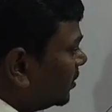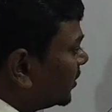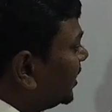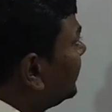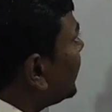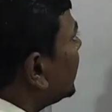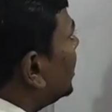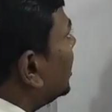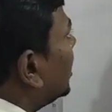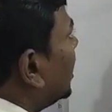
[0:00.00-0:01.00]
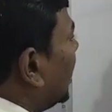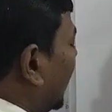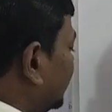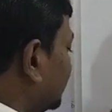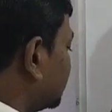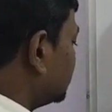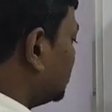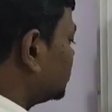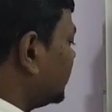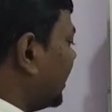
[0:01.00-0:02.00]
Okay, and this is
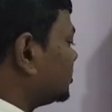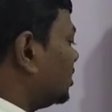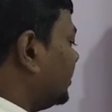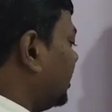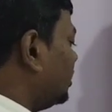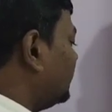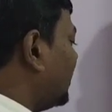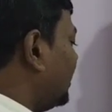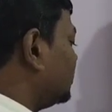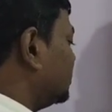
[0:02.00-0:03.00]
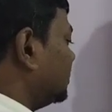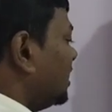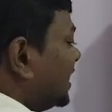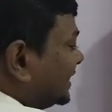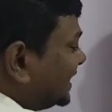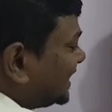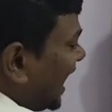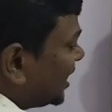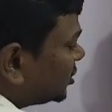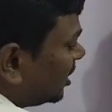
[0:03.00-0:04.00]
also s orbital of hydrogen. This
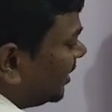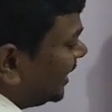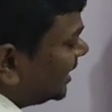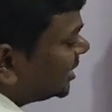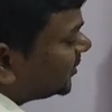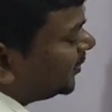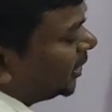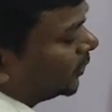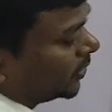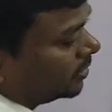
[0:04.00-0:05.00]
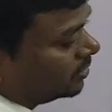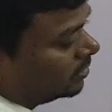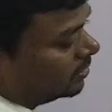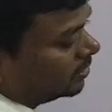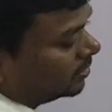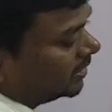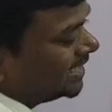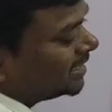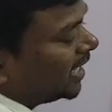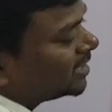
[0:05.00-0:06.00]
s orbital is pure,
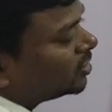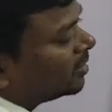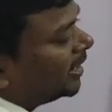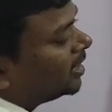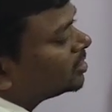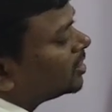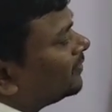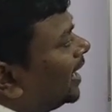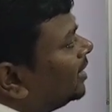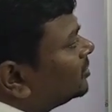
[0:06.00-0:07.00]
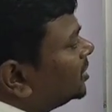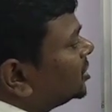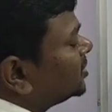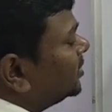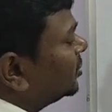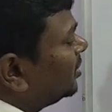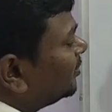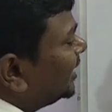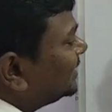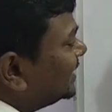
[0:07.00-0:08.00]
this s orbitals of hydrogen is pure,
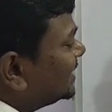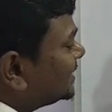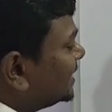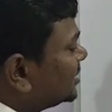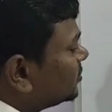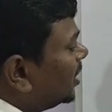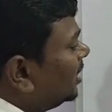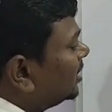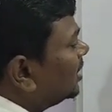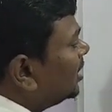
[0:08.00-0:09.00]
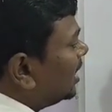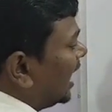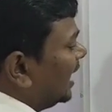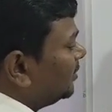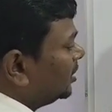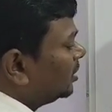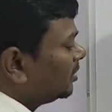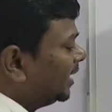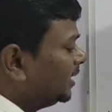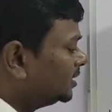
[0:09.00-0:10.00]
but this is what? Hybrid
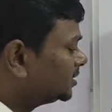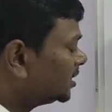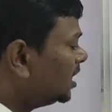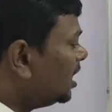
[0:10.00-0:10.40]
orbitals.